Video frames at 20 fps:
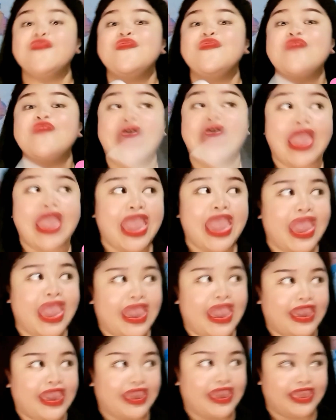
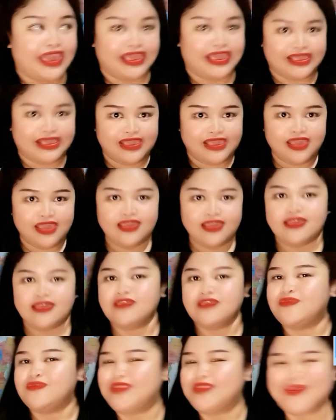they.
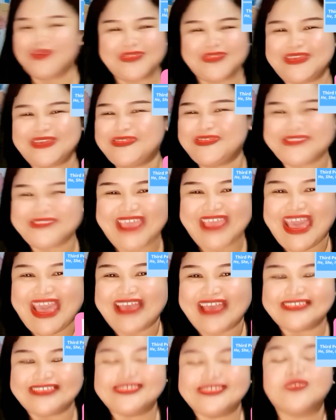We don't use
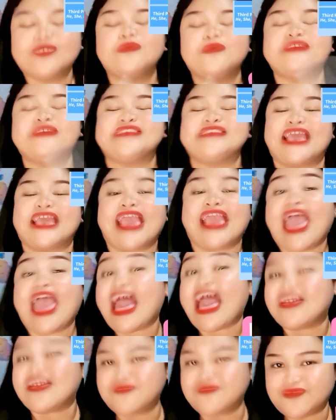has, we say
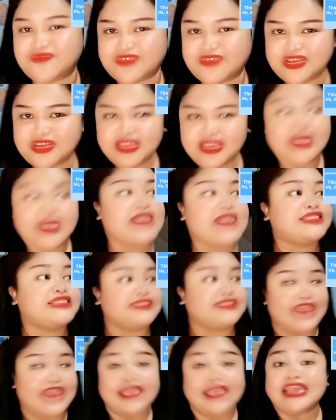have.
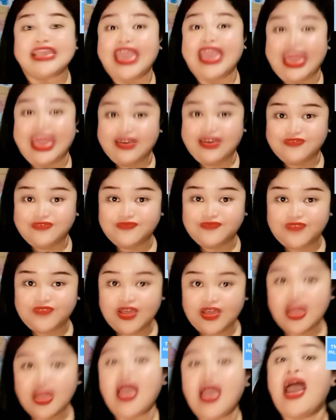They have.
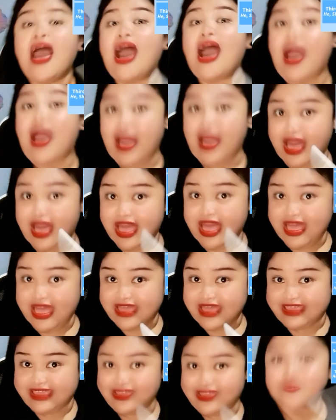
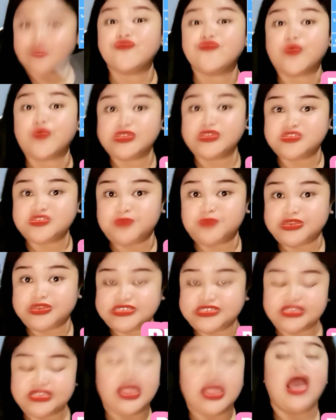I, first
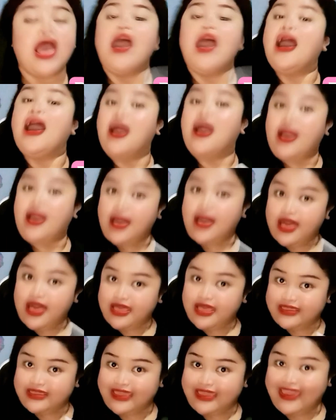person,
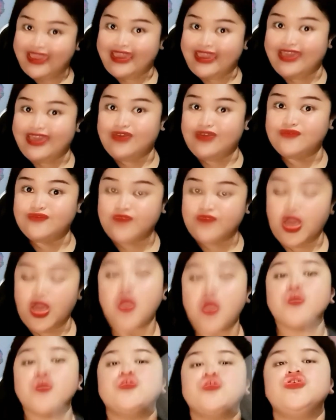I have.
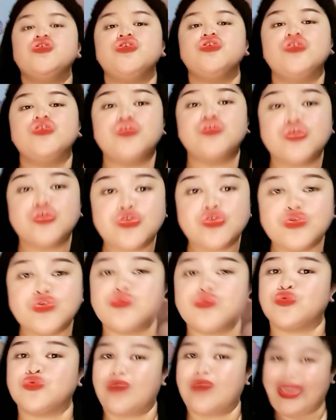
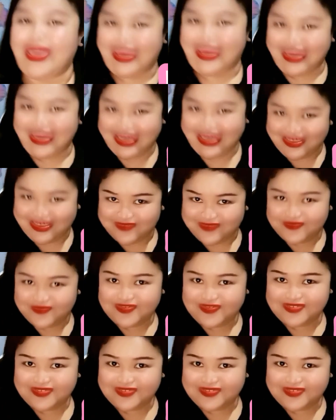You have.